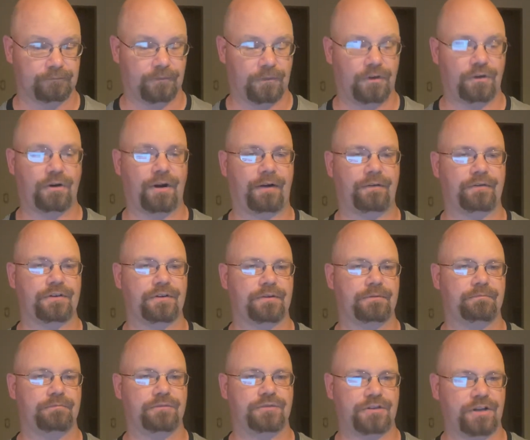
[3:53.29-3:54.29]
You'll have to
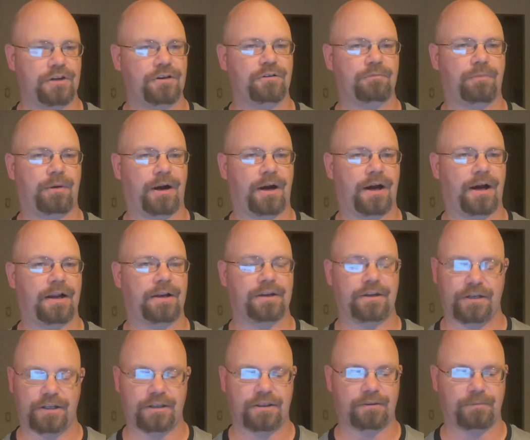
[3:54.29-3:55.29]
sit in your pod
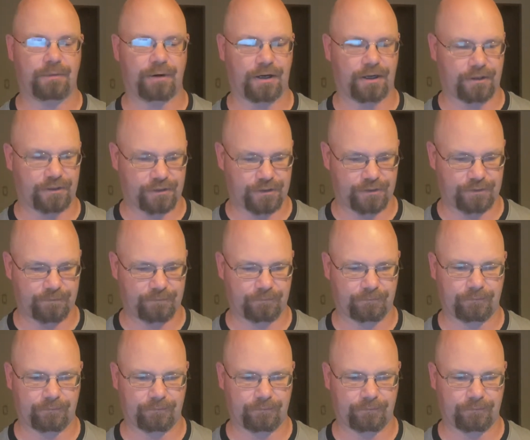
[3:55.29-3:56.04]
and eat the bugs.